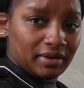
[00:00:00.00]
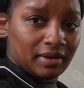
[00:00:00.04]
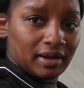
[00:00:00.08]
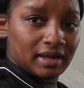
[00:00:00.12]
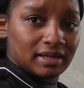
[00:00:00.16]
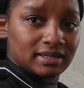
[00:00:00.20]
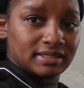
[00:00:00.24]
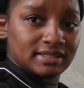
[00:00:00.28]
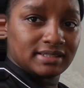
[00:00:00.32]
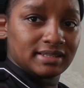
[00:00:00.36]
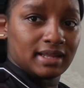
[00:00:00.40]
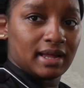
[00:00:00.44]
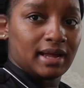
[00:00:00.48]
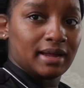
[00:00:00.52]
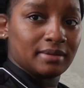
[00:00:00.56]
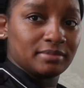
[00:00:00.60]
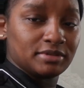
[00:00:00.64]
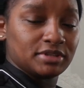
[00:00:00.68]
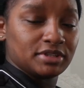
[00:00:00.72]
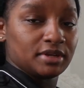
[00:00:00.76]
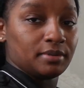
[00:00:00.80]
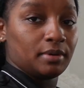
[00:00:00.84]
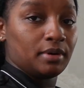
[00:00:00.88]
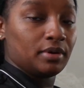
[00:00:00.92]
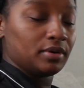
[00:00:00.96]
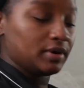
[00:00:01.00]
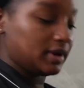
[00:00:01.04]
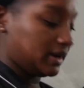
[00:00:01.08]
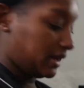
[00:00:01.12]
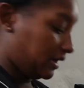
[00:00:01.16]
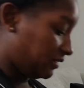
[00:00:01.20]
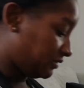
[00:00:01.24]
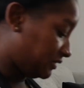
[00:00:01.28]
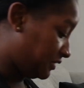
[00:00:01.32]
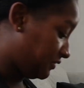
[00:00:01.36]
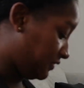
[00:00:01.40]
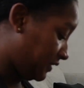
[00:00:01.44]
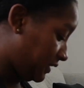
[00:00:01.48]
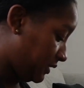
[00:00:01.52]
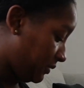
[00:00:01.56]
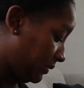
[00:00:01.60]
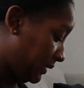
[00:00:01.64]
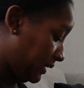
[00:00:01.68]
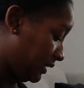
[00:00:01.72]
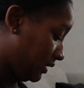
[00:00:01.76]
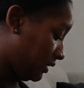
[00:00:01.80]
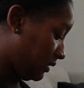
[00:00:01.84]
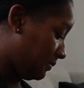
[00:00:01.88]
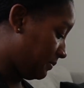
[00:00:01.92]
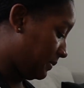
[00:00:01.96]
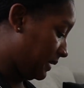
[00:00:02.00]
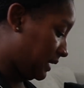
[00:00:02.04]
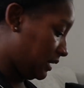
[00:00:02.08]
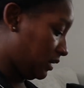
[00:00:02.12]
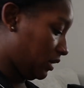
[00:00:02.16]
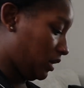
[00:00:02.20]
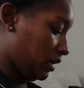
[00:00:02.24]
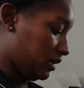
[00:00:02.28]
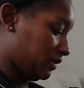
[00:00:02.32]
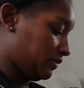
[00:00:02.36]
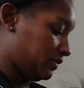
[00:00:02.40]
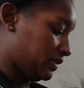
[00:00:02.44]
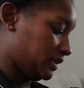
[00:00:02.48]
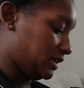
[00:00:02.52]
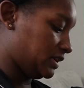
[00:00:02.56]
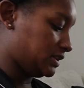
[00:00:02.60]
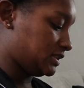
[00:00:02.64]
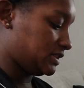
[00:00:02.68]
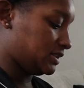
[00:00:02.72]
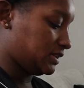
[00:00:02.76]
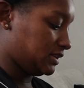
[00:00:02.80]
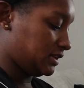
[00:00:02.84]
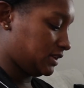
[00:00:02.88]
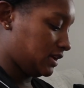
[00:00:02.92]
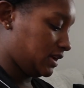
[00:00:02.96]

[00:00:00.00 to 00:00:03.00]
guys, I'm somehow gonna have to find a way to compile all of these.